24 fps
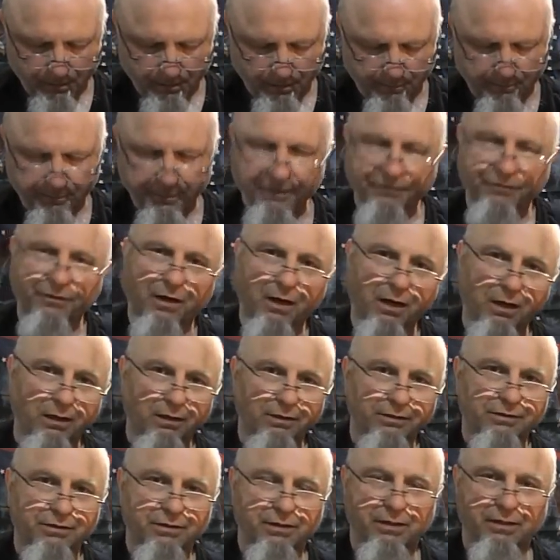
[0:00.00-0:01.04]

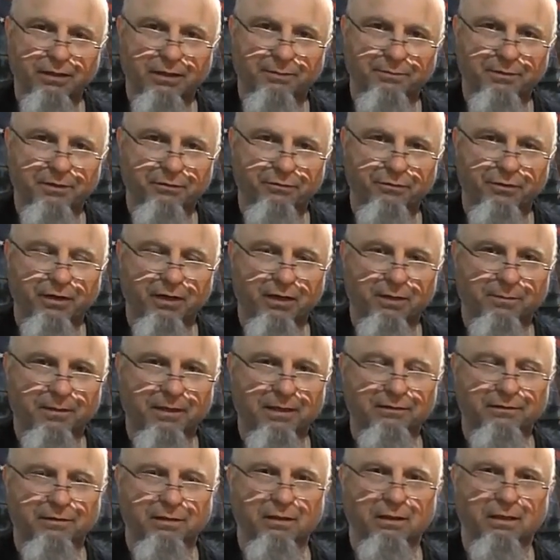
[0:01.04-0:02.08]
mythology, and I've been reading
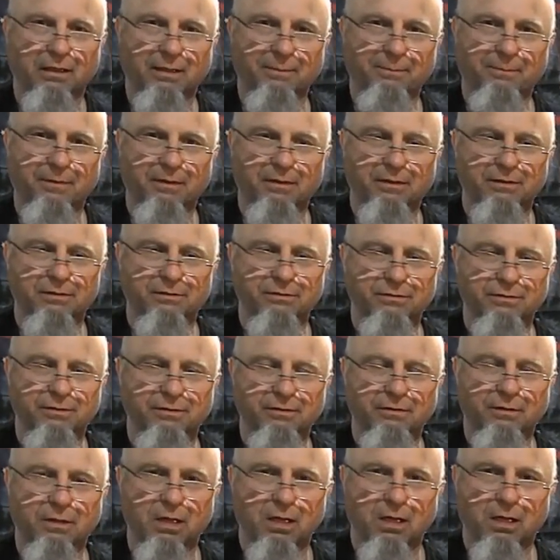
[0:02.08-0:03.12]
about the Olympians
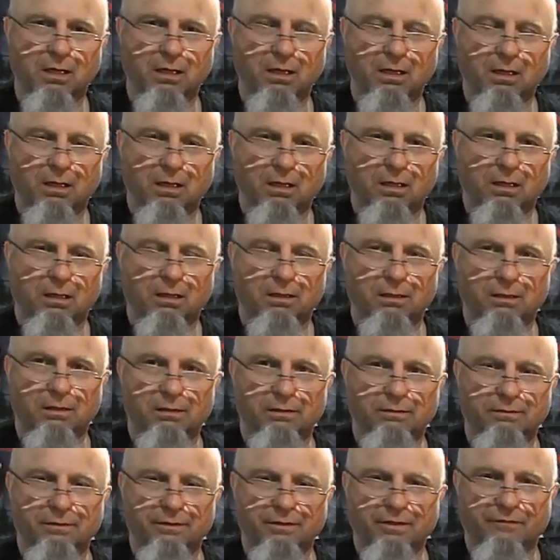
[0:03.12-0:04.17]
and
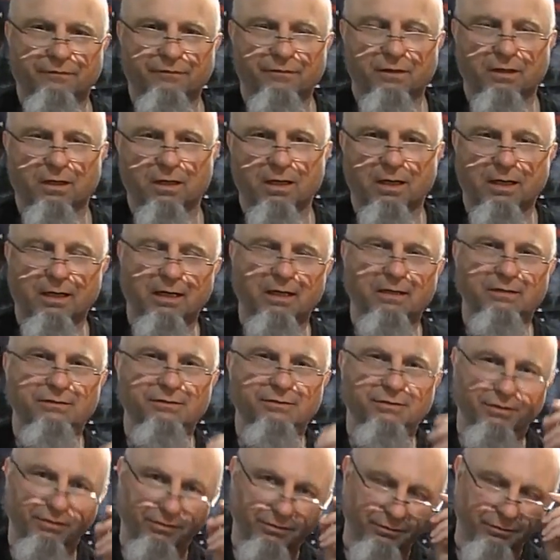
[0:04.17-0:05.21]
the different gods,
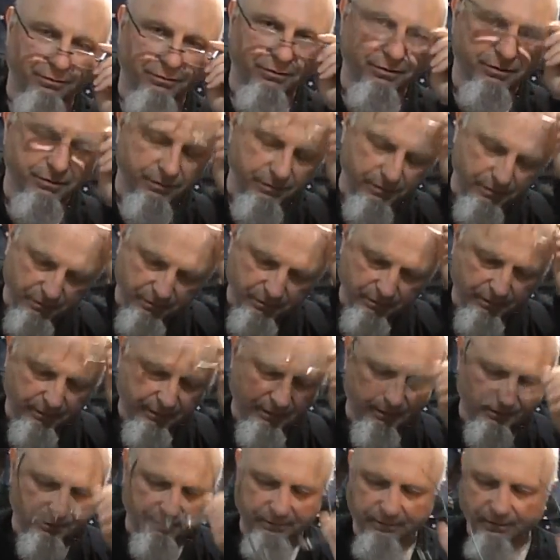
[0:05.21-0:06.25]
Zeus
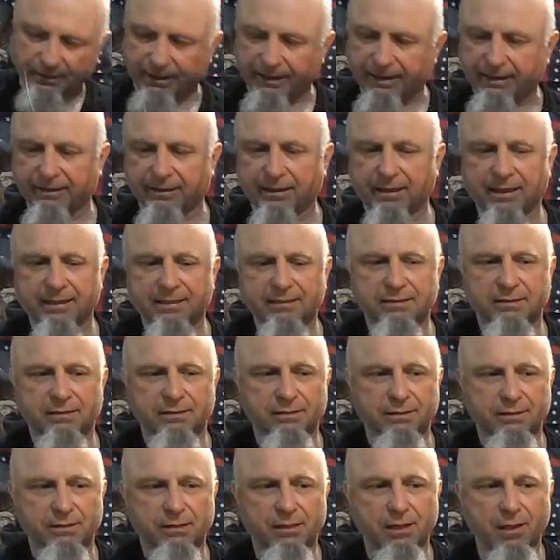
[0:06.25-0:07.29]
and
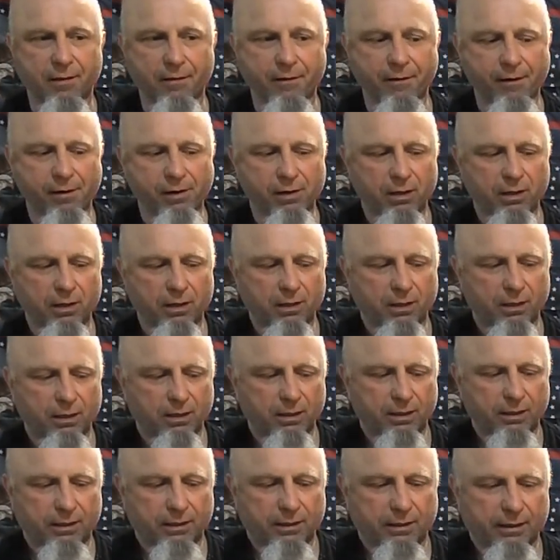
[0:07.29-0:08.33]
Dionysus
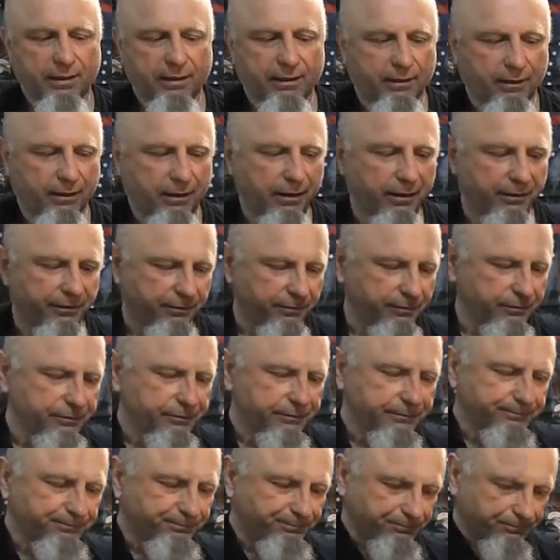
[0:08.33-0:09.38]
and
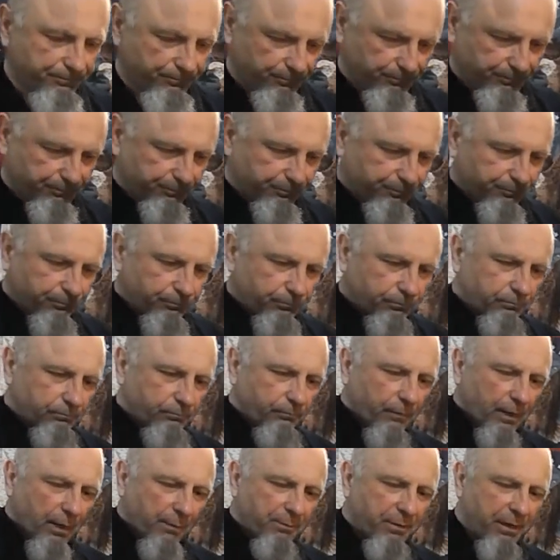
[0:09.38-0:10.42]
others.
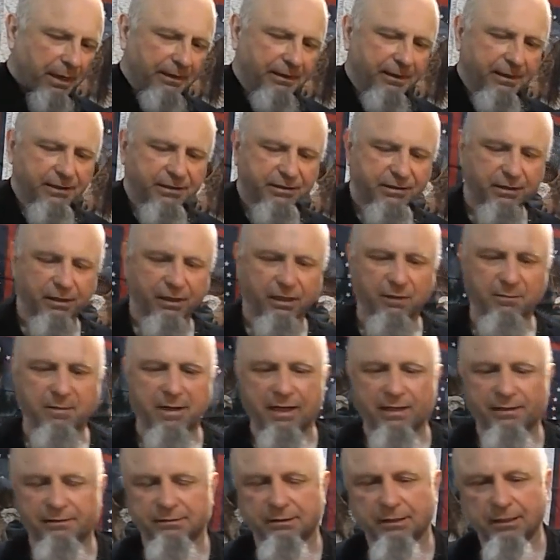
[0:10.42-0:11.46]
But I did a study
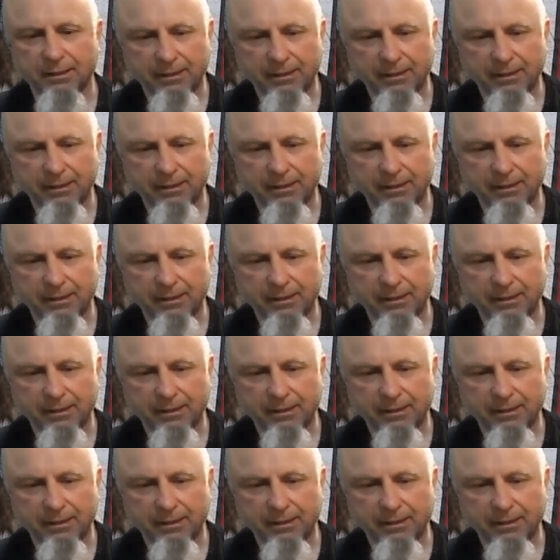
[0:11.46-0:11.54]
about